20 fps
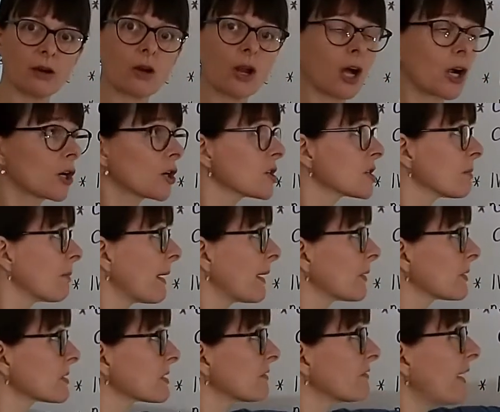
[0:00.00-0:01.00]
large
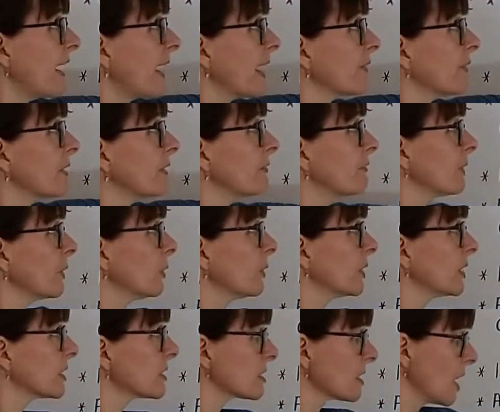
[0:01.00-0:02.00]
amounts of IV
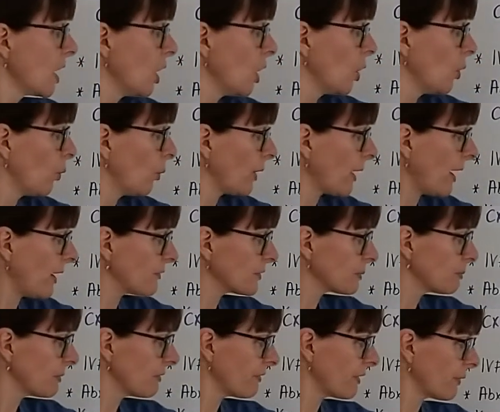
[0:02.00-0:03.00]
fluids, we
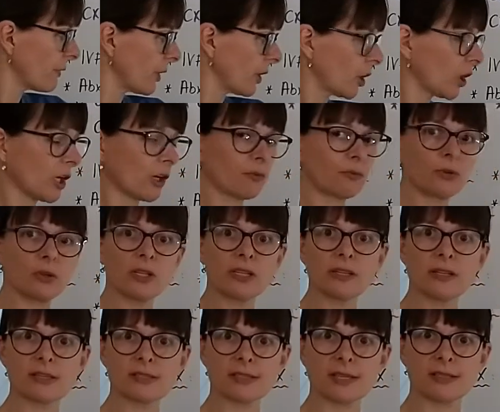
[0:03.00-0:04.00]
have to be very
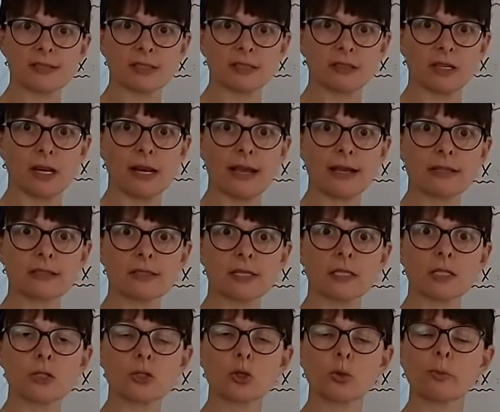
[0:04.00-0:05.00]
carefully assessing the lung
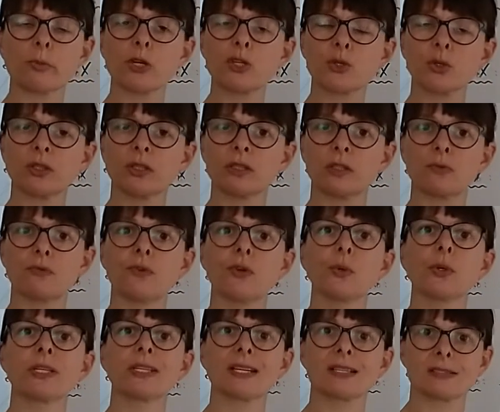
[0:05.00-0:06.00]
sounds to make sure that the
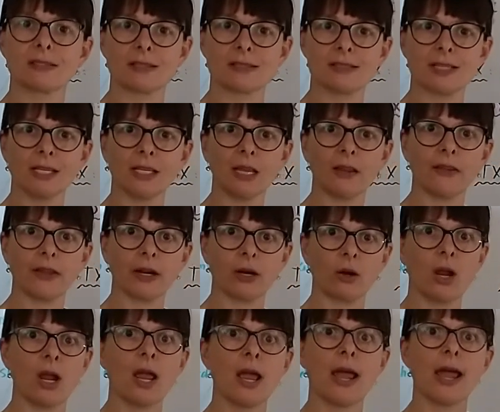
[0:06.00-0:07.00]
fluid doesn't settle
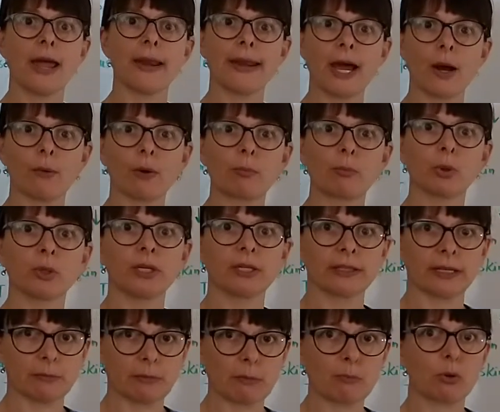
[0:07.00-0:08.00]
there and now we're
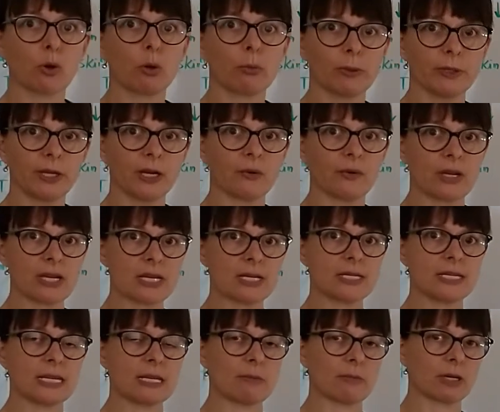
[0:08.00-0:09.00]
putting them in pulmonary
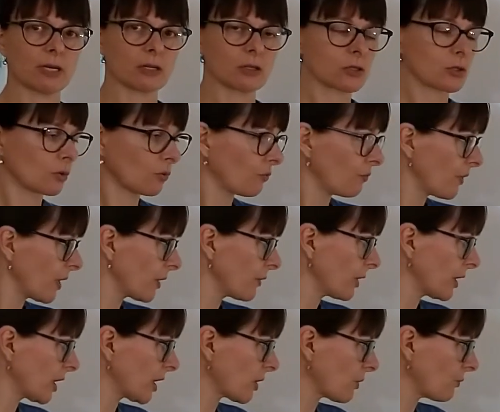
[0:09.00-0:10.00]
edema. So
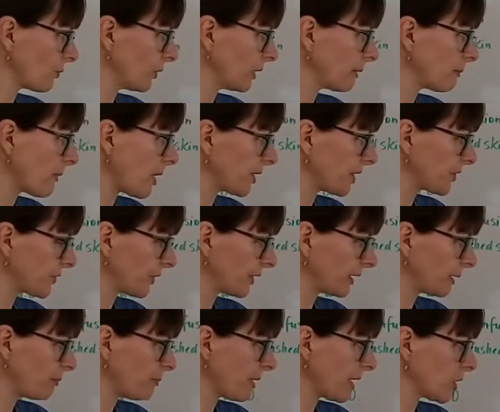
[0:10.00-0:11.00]
very carefully
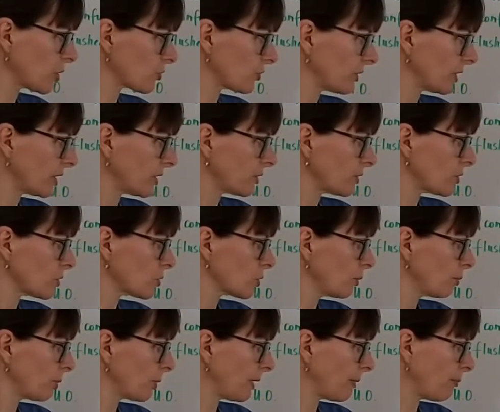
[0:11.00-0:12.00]
monitoring the patient here is
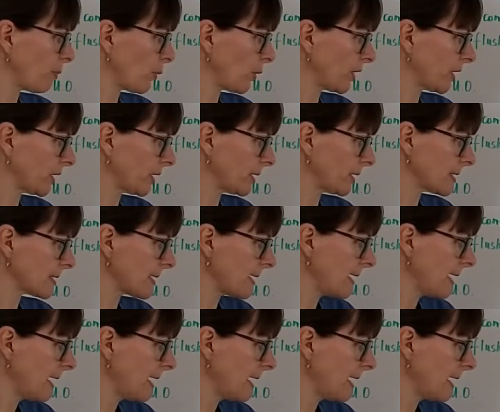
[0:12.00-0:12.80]
super important.